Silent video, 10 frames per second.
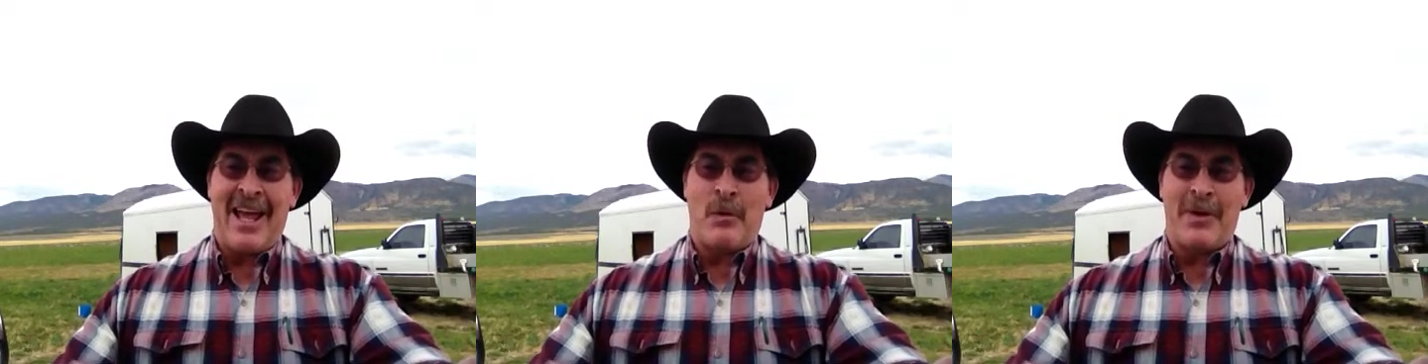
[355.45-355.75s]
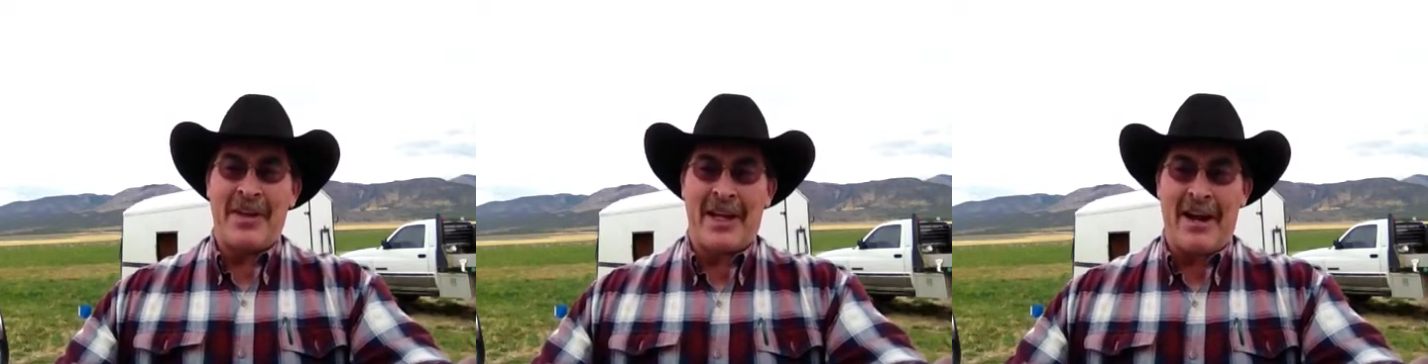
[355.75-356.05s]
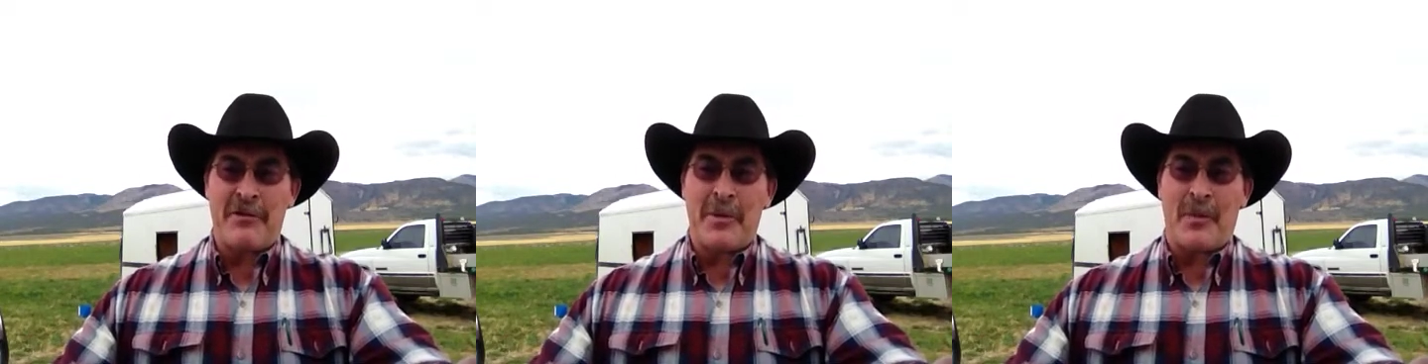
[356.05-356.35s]
when the
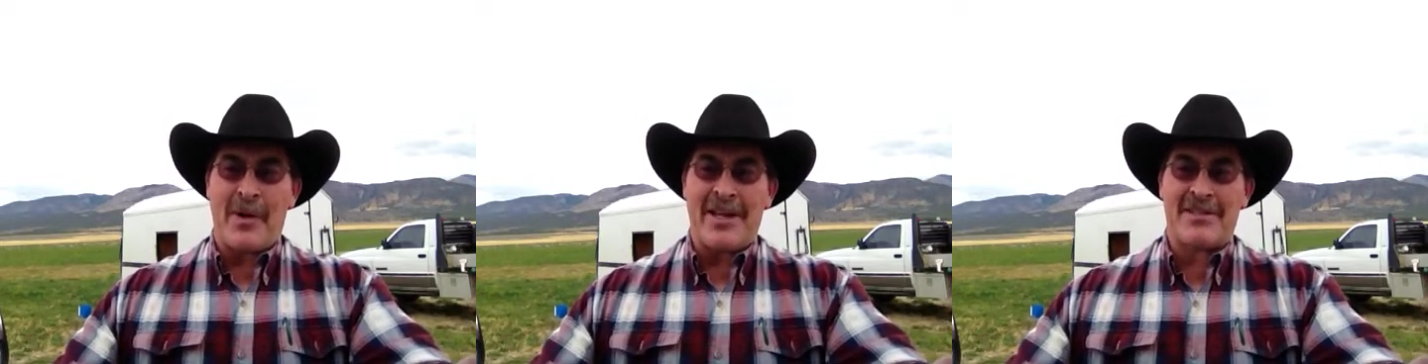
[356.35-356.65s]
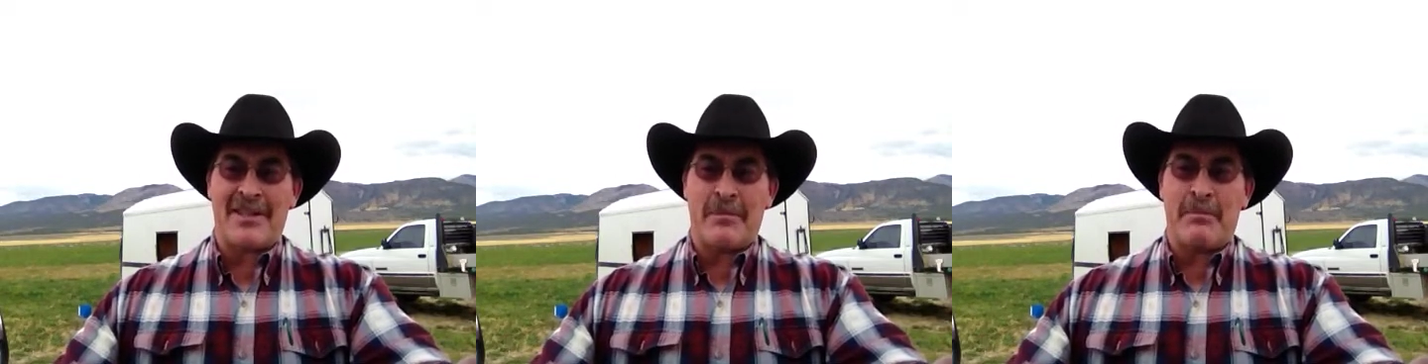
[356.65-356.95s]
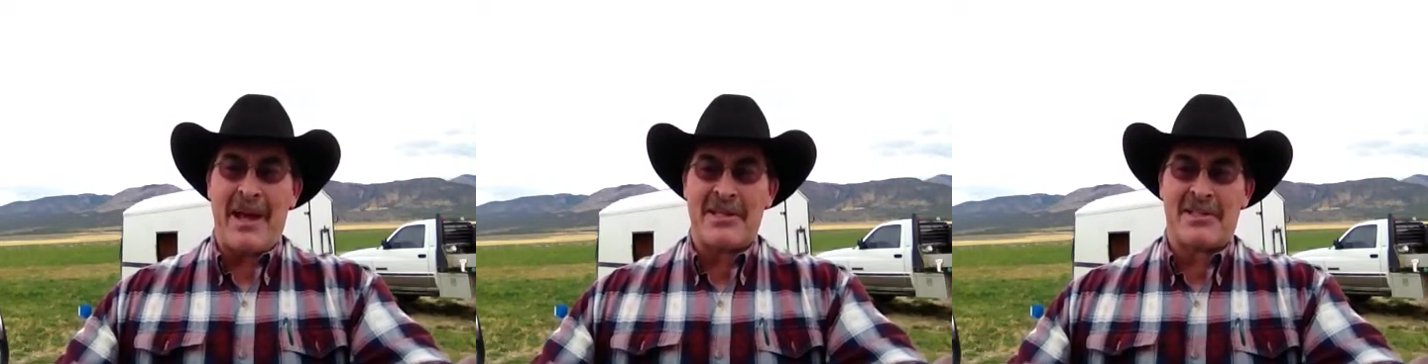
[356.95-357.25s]
government
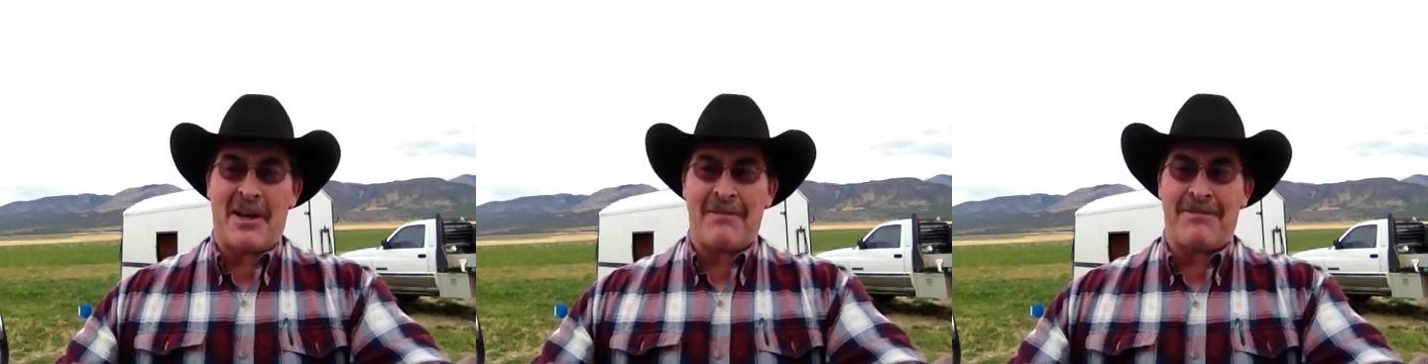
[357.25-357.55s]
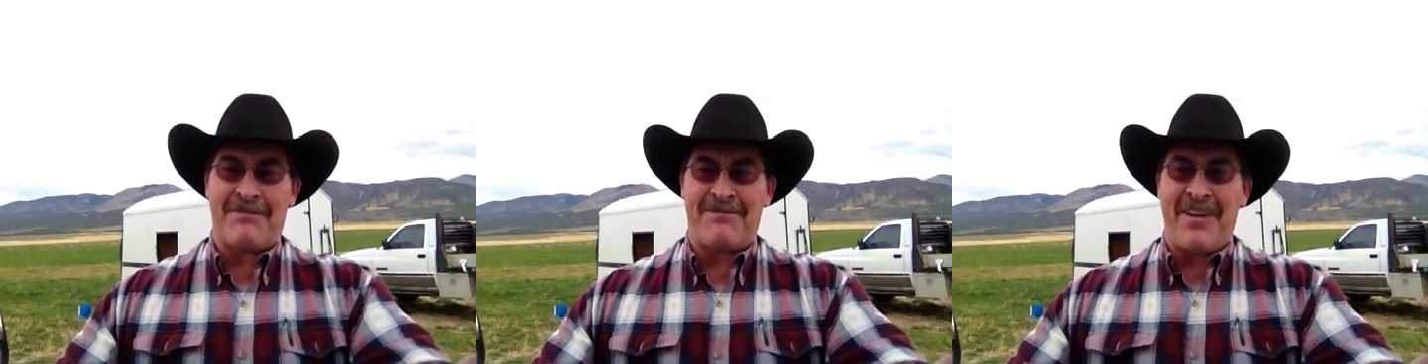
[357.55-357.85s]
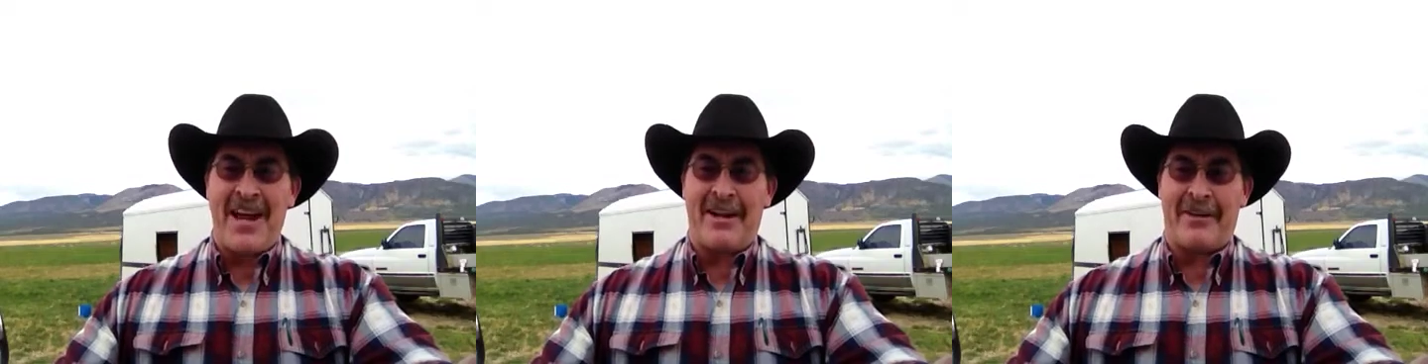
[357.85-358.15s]
rested based on
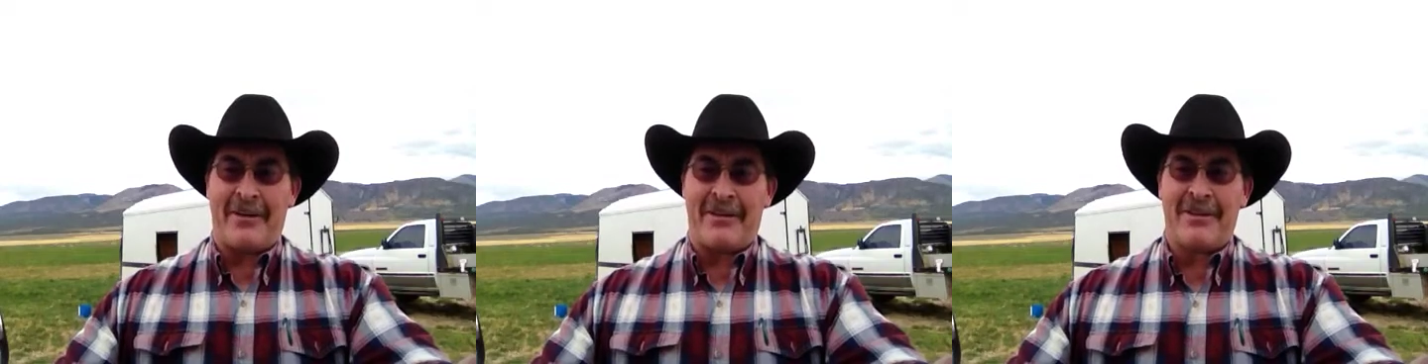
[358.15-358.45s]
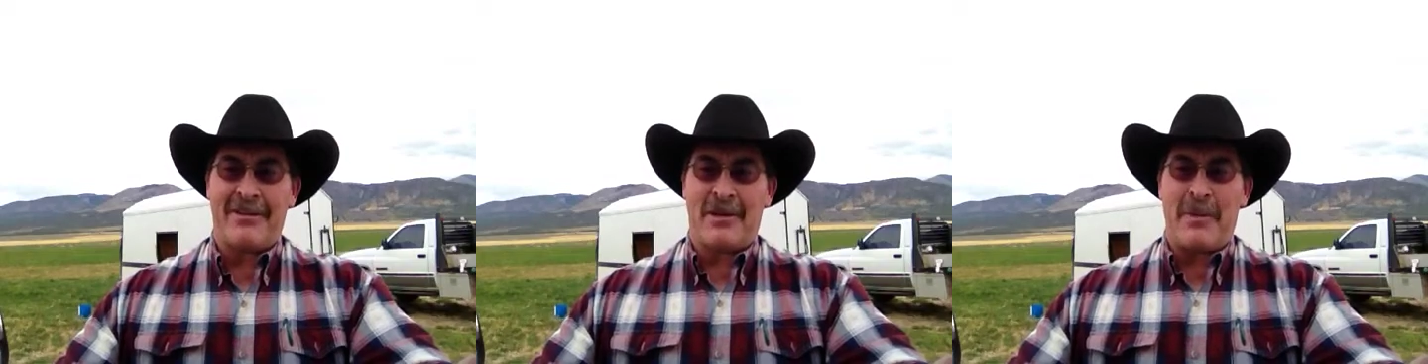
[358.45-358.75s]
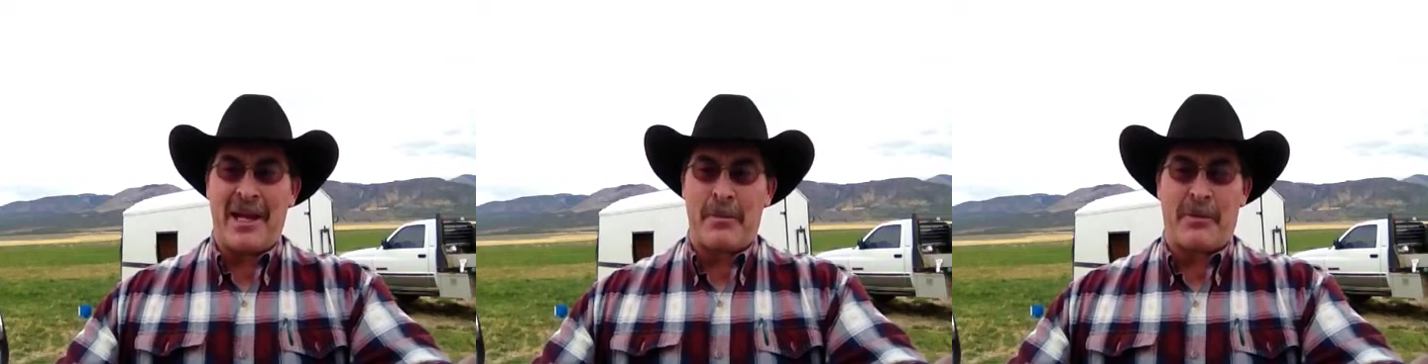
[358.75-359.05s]
failure to
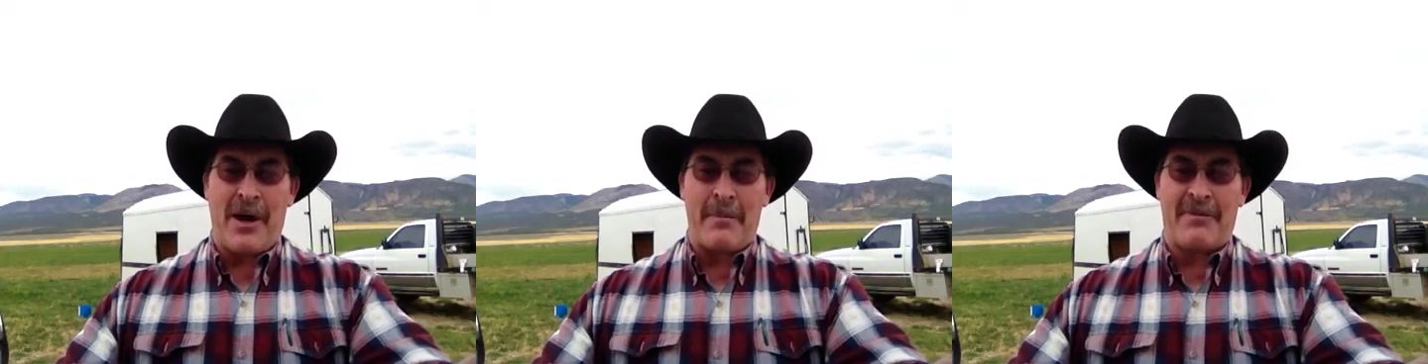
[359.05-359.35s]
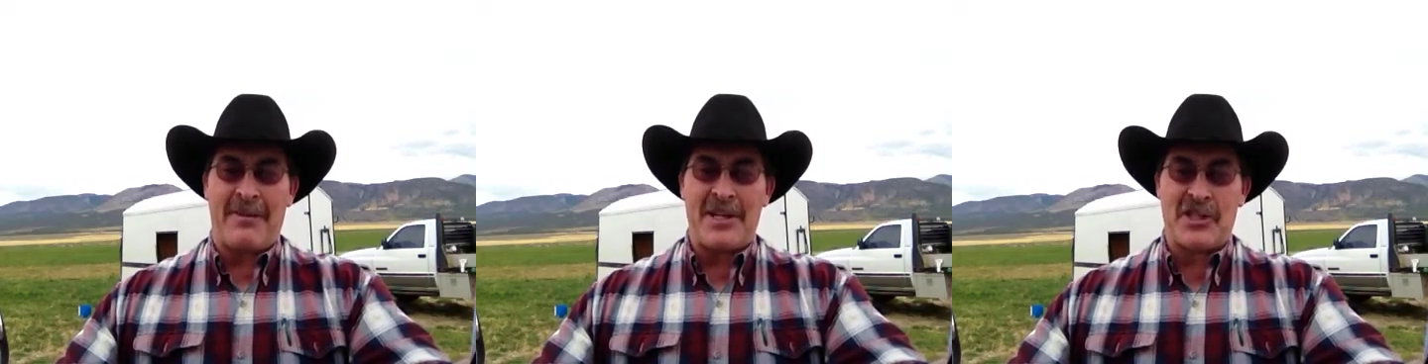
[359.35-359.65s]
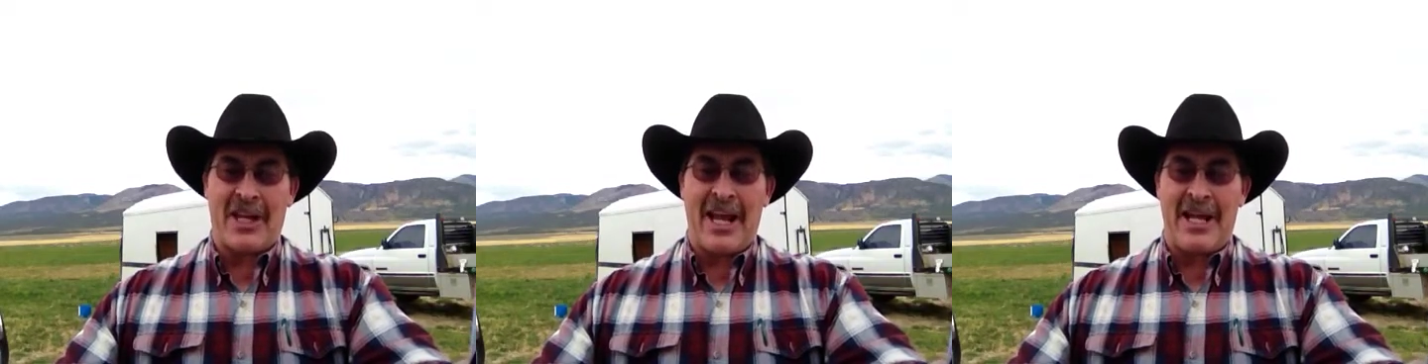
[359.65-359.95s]
make a prima
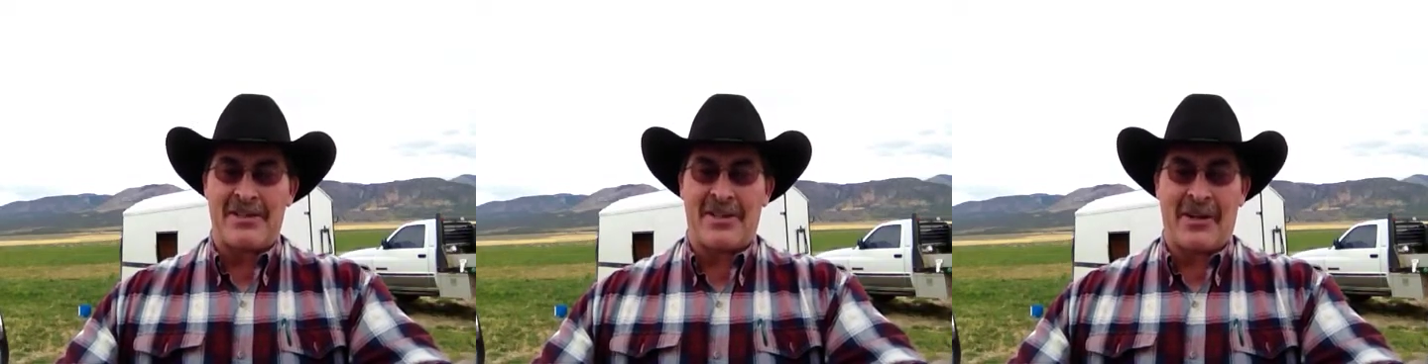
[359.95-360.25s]
facie case.